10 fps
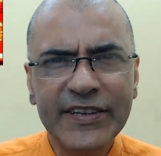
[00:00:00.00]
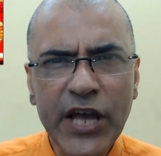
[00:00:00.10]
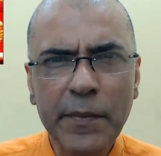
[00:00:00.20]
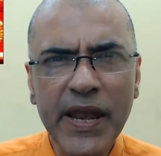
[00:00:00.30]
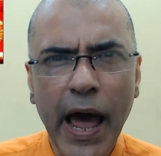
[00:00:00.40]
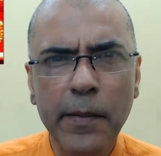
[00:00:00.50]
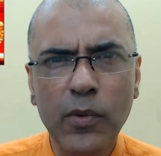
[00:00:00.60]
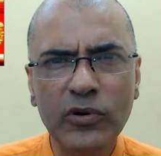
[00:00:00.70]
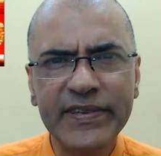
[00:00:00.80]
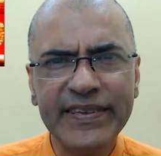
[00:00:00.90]
Gemini
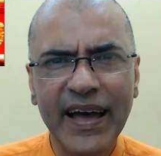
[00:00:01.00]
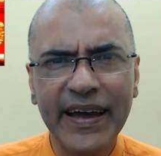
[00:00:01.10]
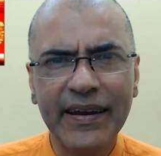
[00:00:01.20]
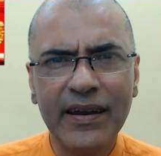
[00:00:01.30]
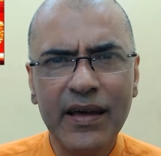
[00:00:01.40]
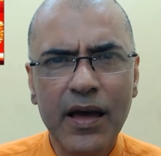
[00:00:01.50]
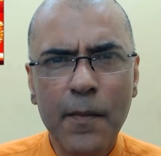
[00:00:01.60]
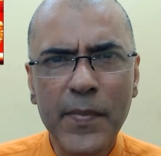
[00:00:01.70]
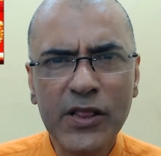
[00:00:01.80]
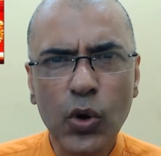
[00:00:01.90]
moon sign
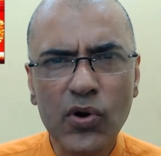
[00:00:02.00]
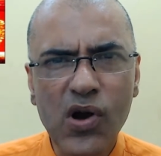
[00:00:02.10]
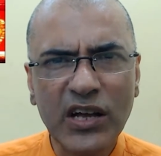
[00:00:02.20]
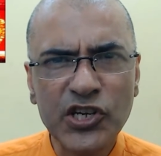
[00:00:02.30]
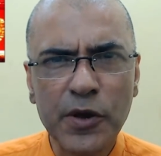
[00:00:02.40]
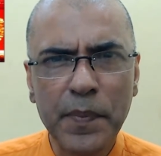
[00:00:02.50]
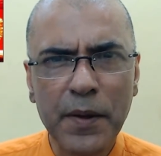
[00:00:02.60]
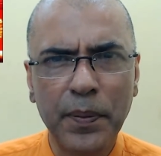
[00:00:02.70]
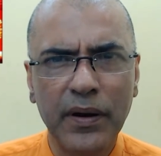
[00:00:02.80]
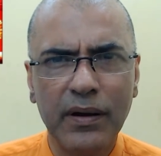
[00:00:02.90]
Mithun Rashi
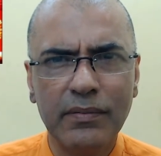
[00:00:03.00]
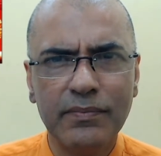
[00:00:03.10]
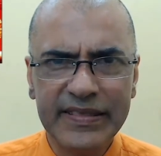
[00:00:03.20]
people.